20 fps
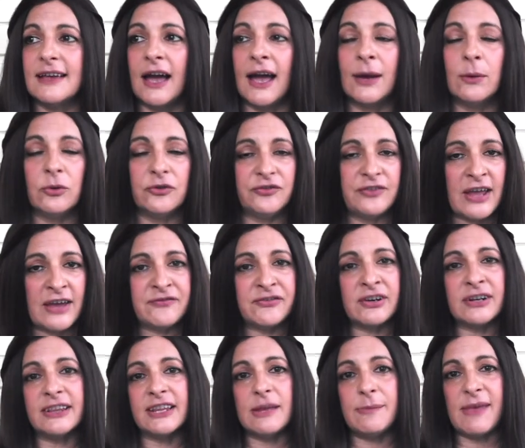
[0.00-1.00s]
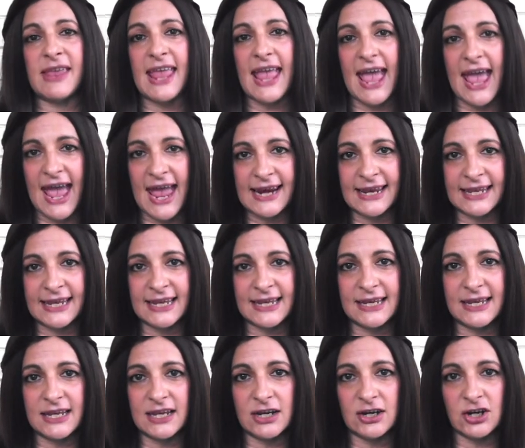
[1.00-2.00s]
I will definitely be adding
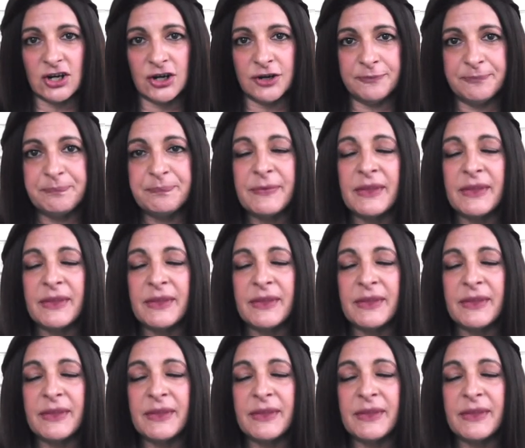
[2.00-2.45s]
it here